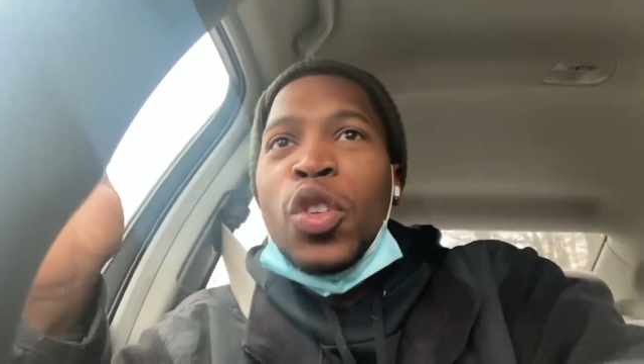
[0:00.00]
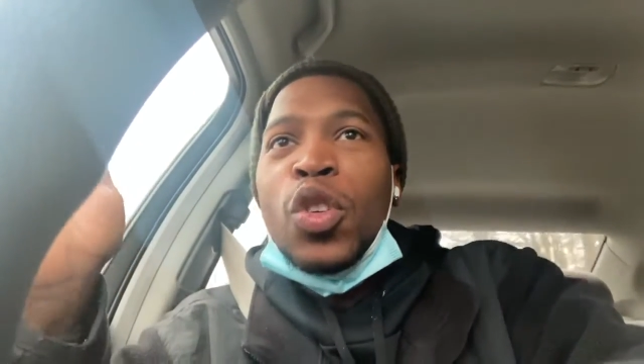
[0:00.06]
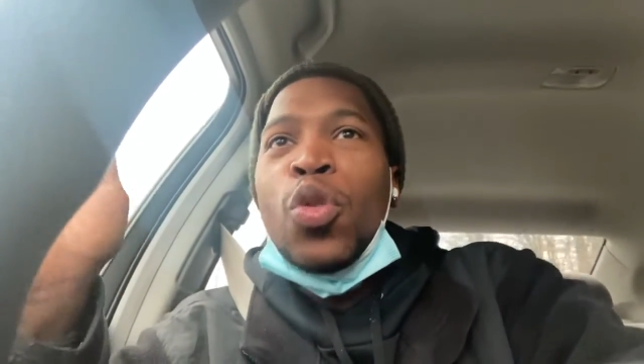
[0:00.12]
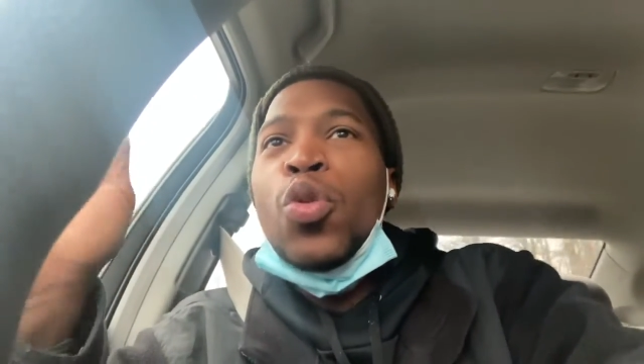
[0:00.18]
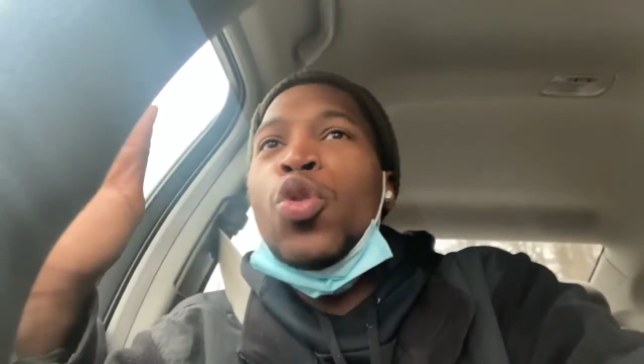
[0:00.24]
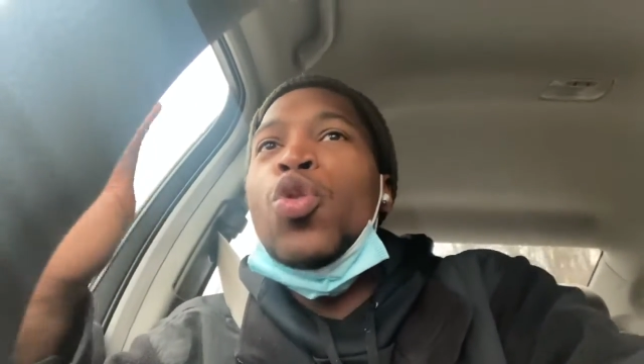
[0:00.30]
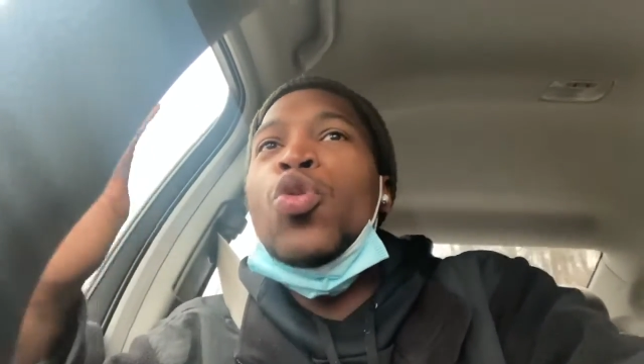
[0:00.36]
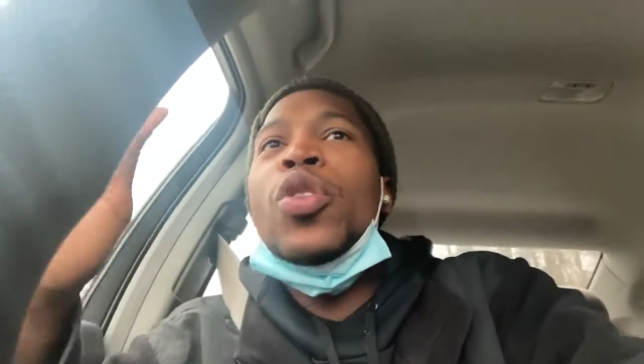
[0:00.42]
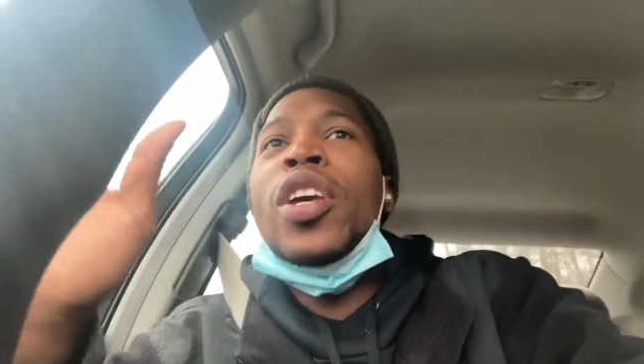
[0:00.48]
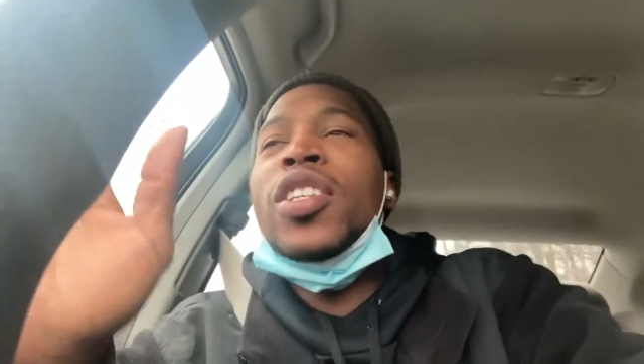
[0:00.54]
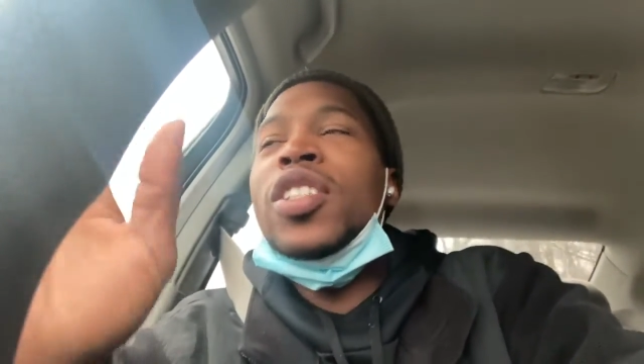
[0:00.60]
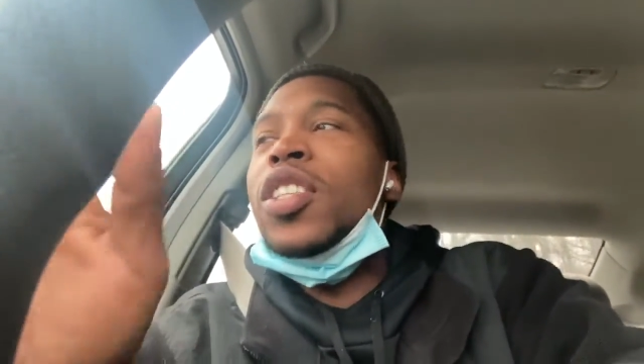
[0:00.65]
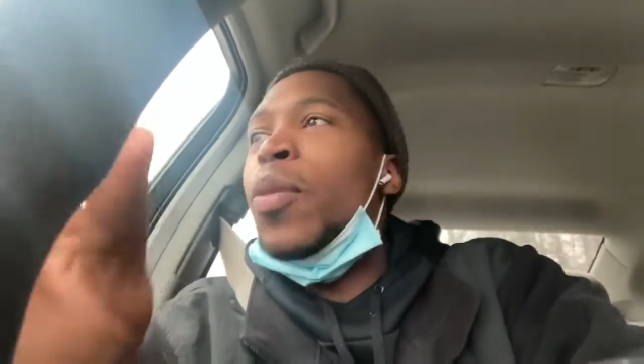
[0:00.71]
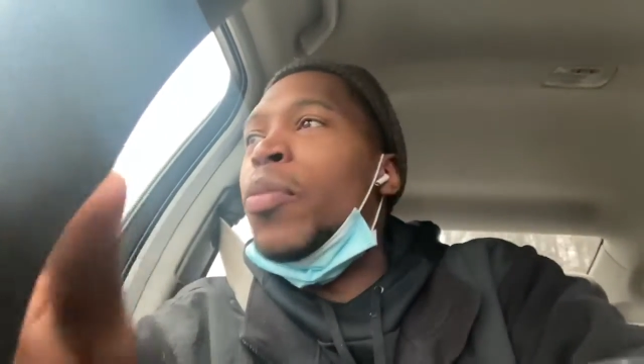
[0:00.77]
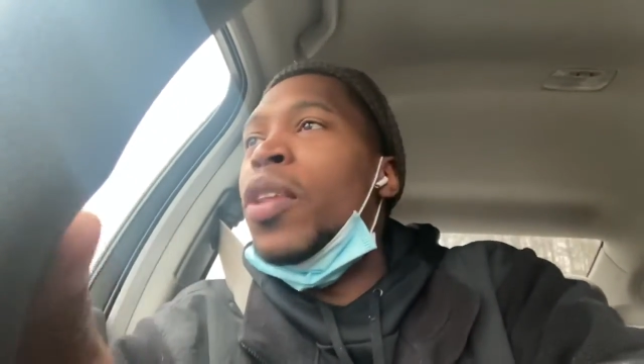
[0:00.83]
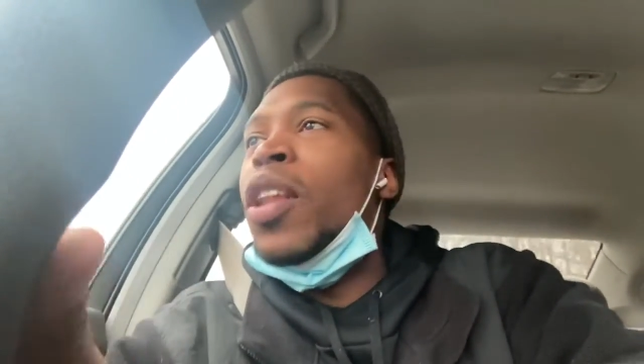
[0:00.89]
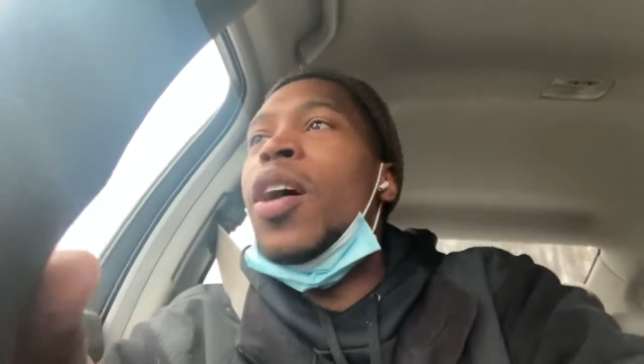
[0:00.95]
you get
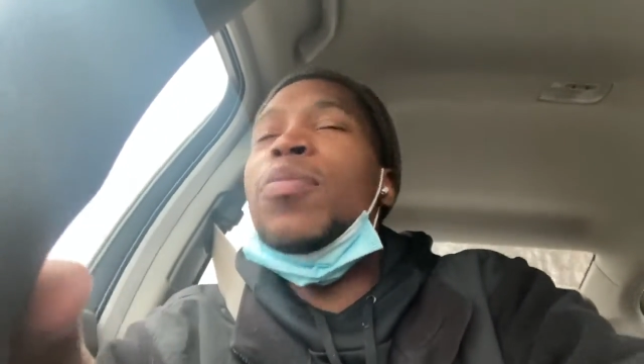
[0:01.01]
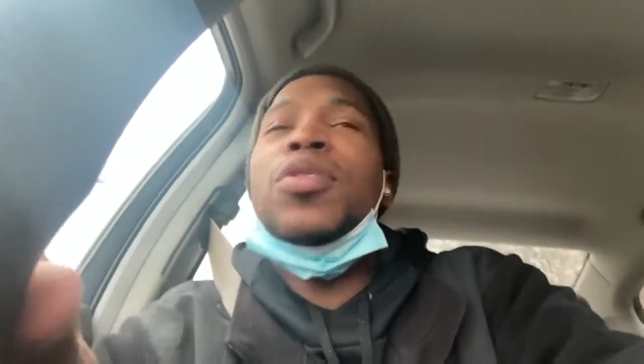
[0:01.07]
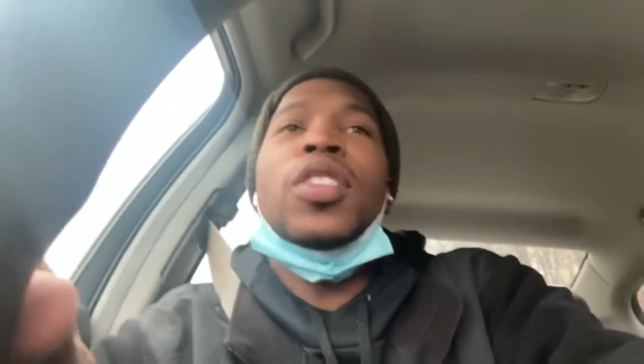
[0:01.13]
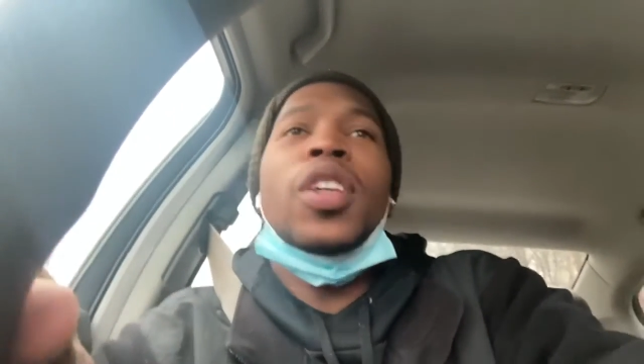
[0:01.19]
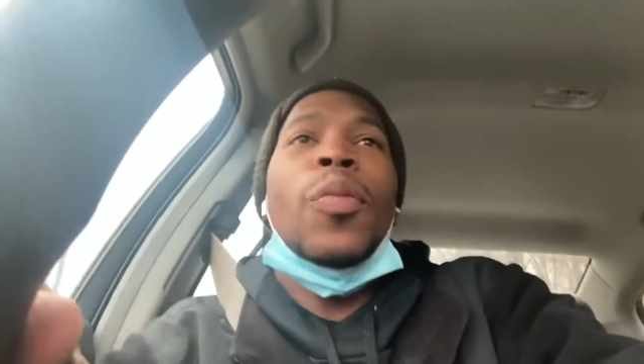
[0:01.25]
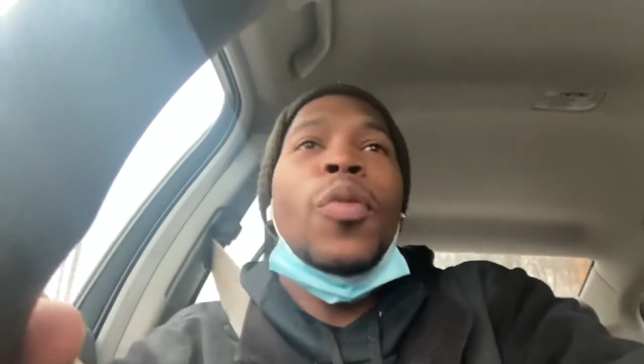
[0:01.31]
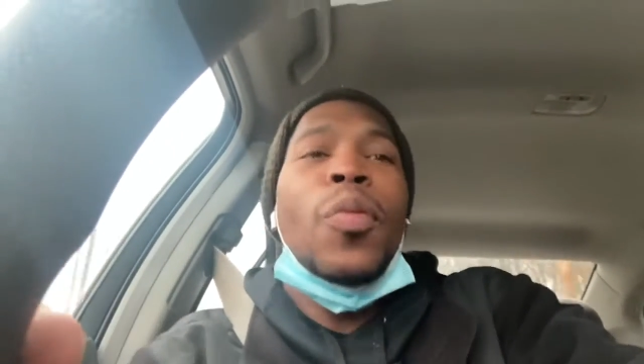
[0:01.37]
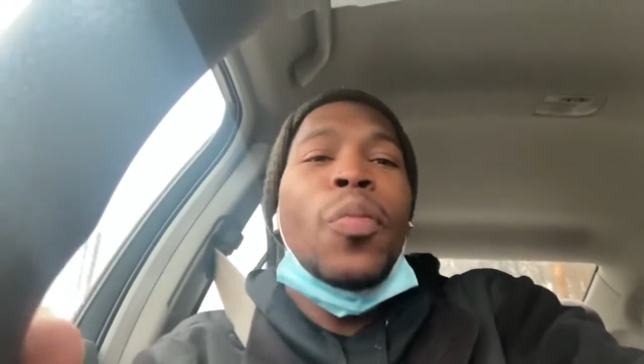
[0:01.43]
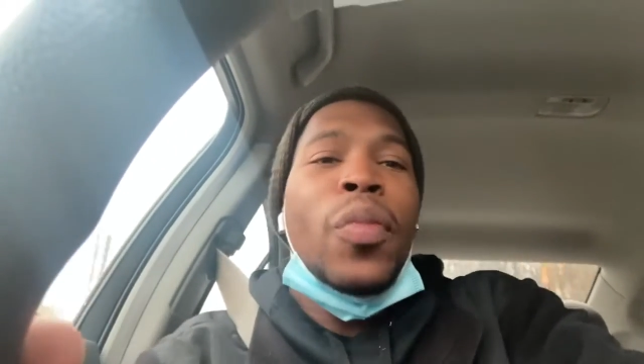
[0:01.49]
some lump sum of